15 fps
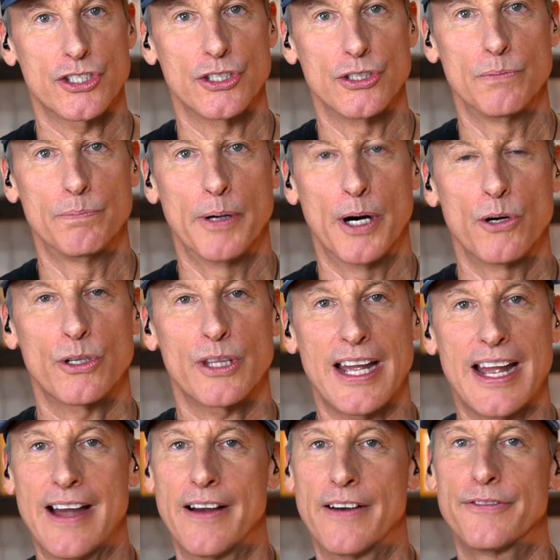you both
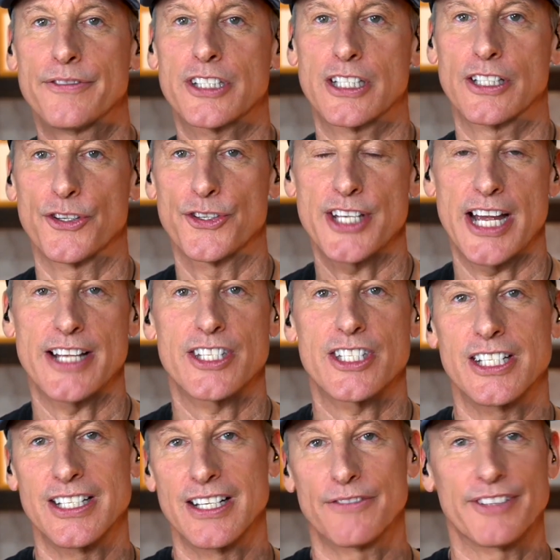have skill sets
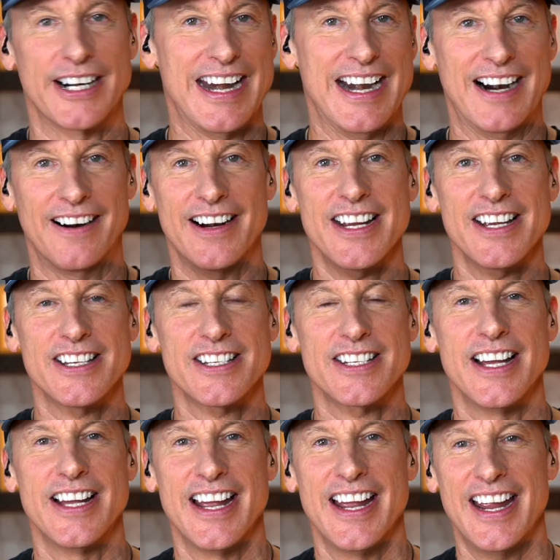in different areas.
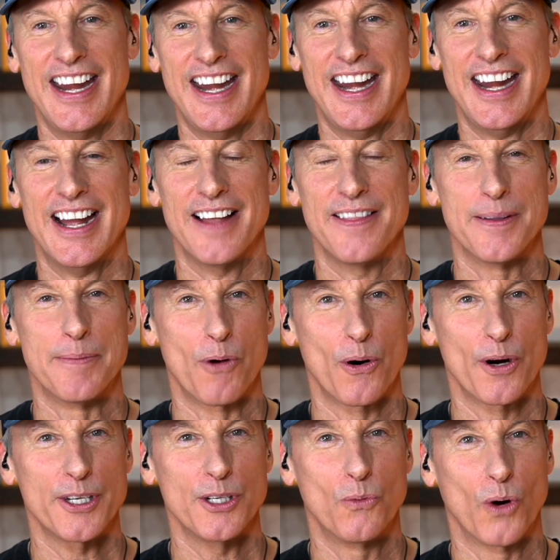And the
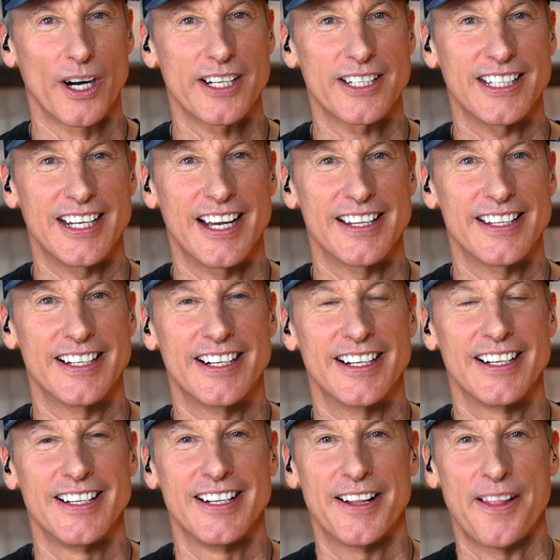more you work
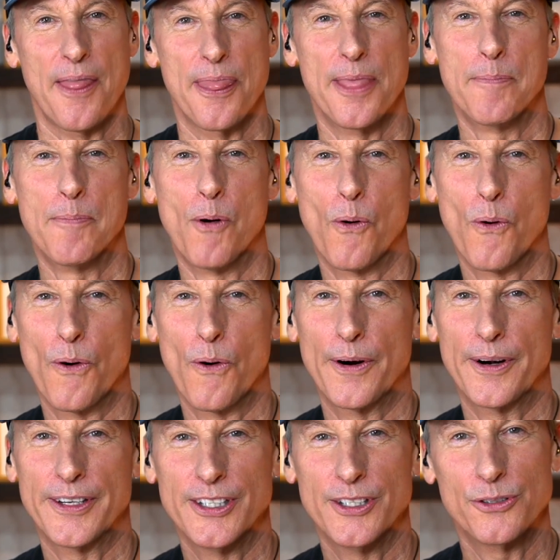together, the
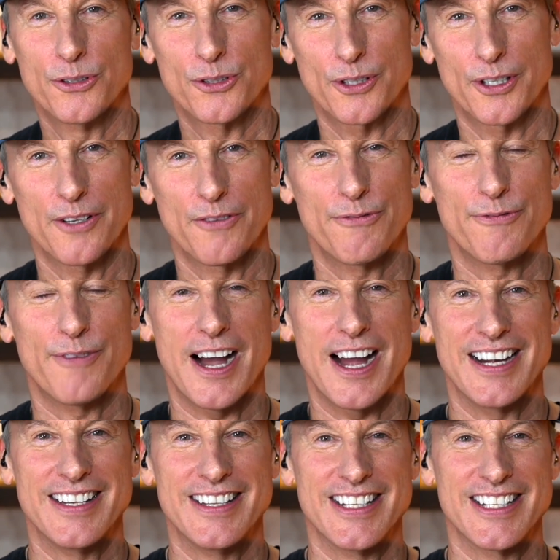more you sort of
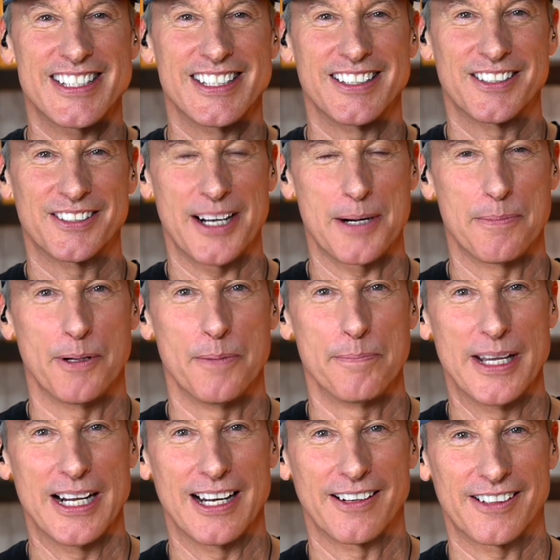find this incredible
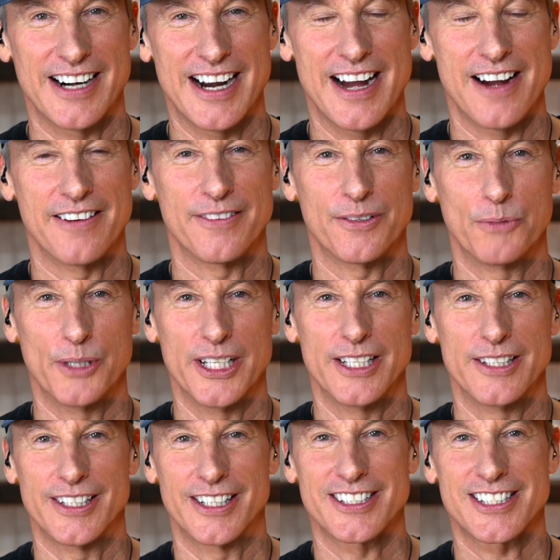middle ground
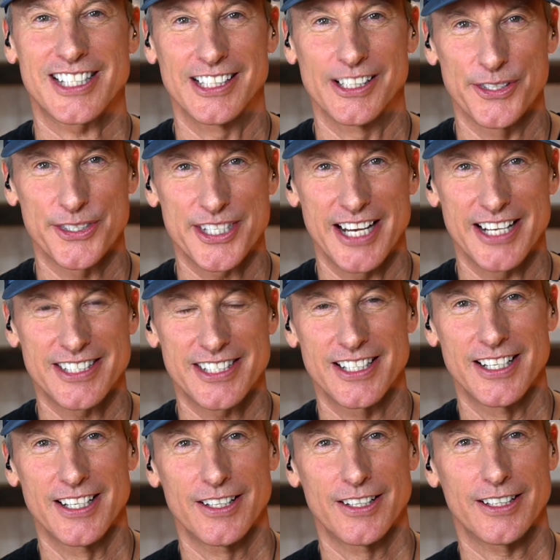with your skill sets.
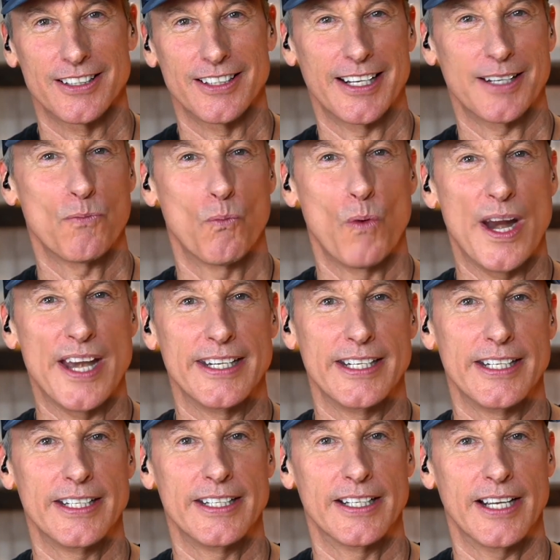Like
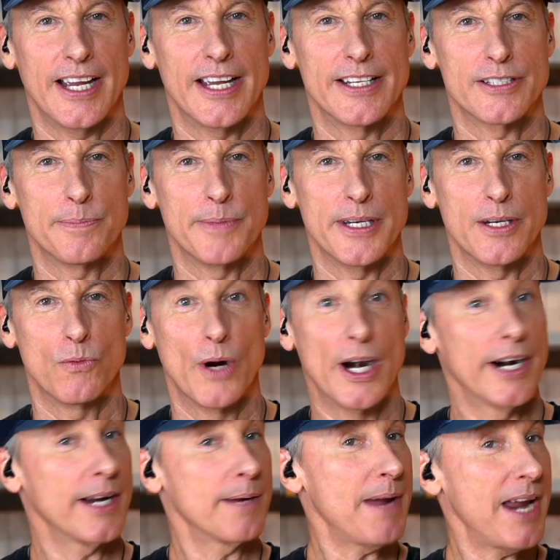Wendy has me
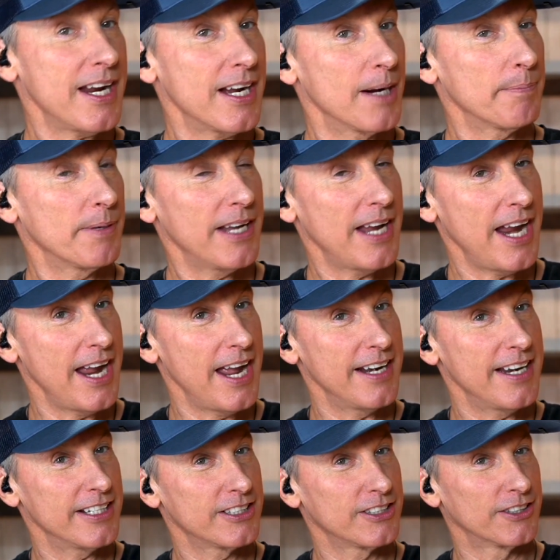wearing makeup and
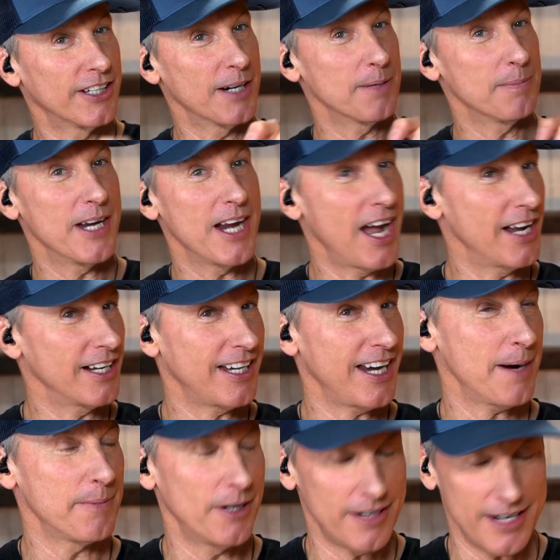has drugged me on
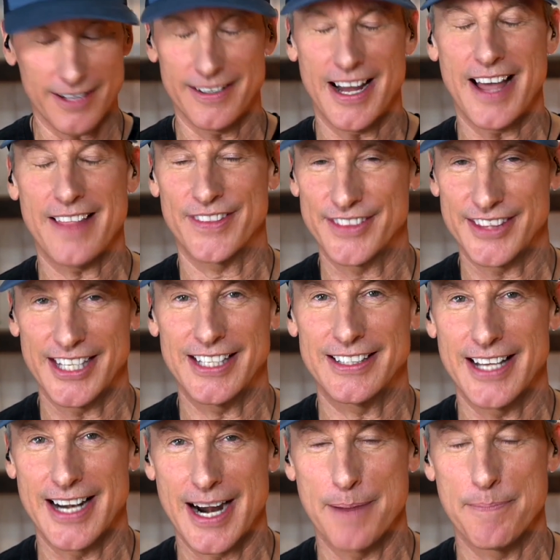camera, right? Not the thing
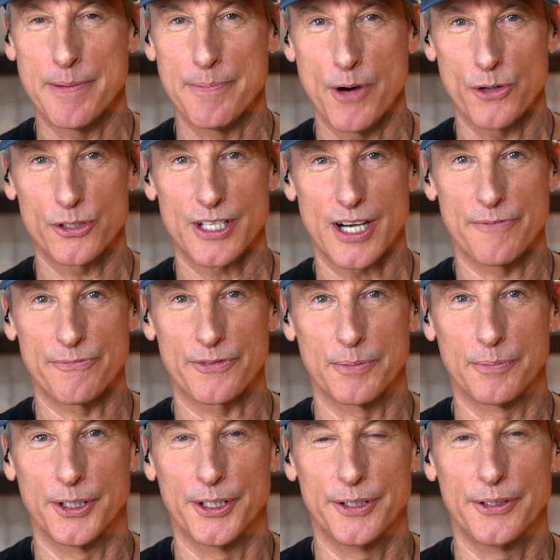that I'm the most
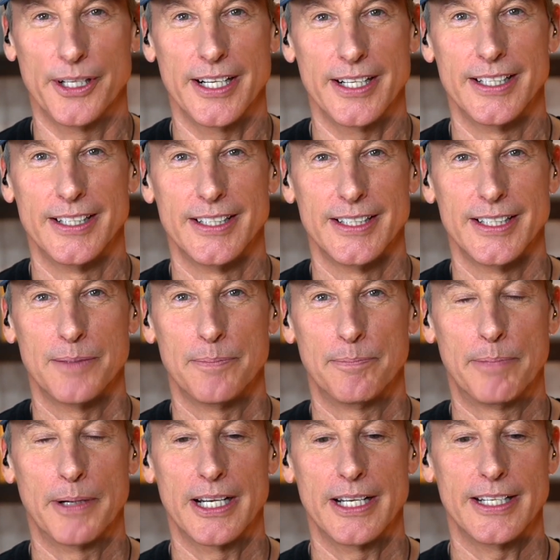comfortable doing,
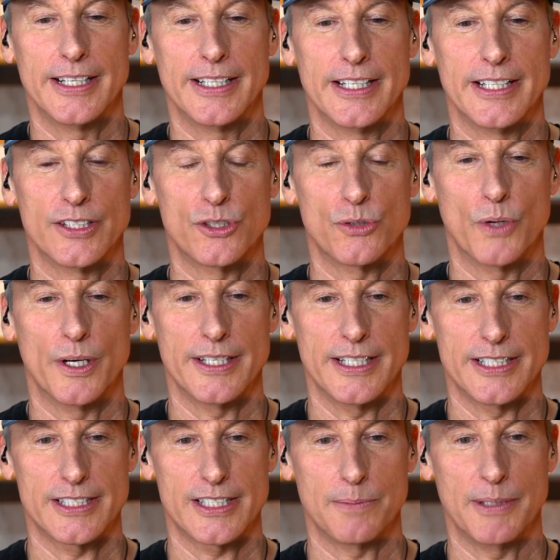but it's what
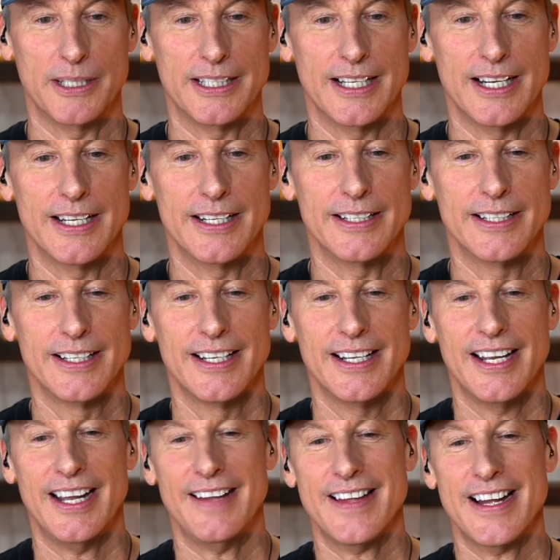needs to be done.
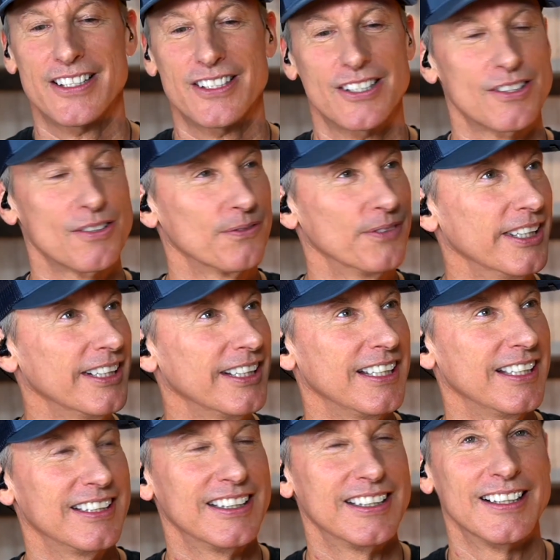And that's
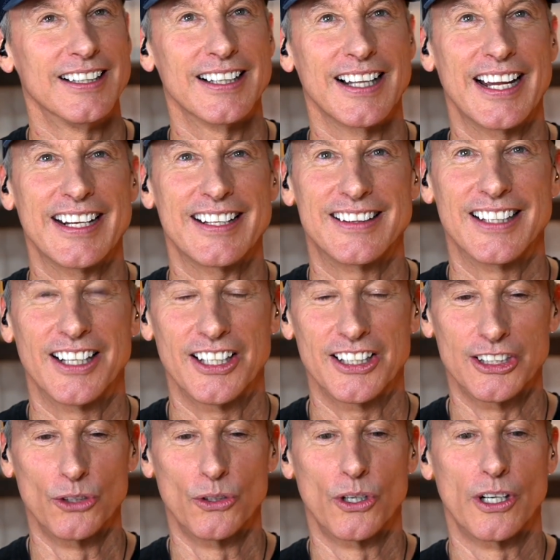really like the
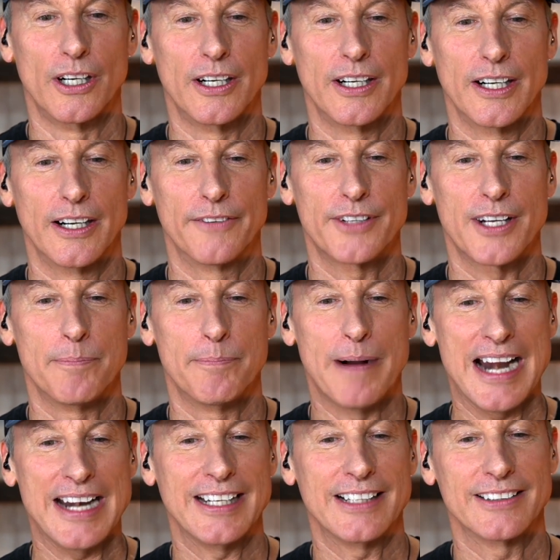allure of
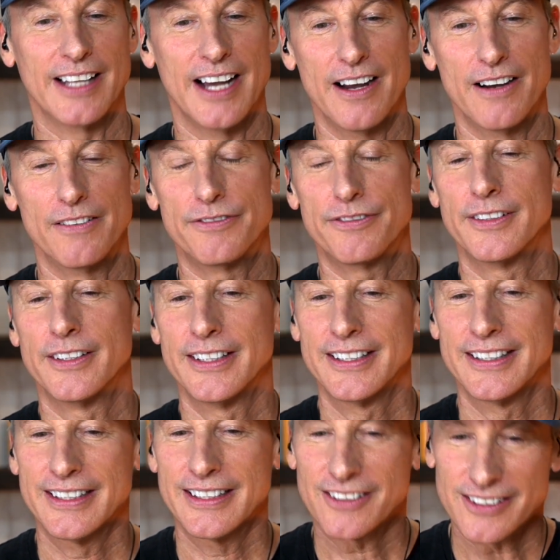combining love,
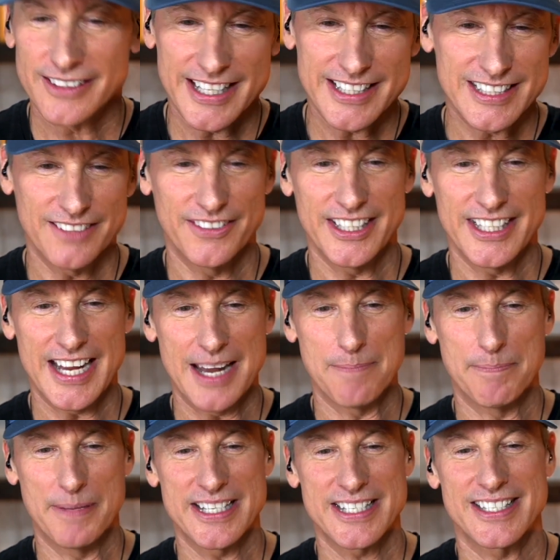creativity,
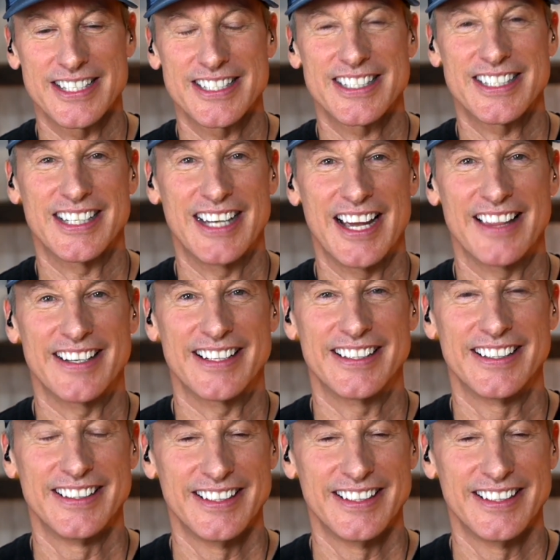and business together.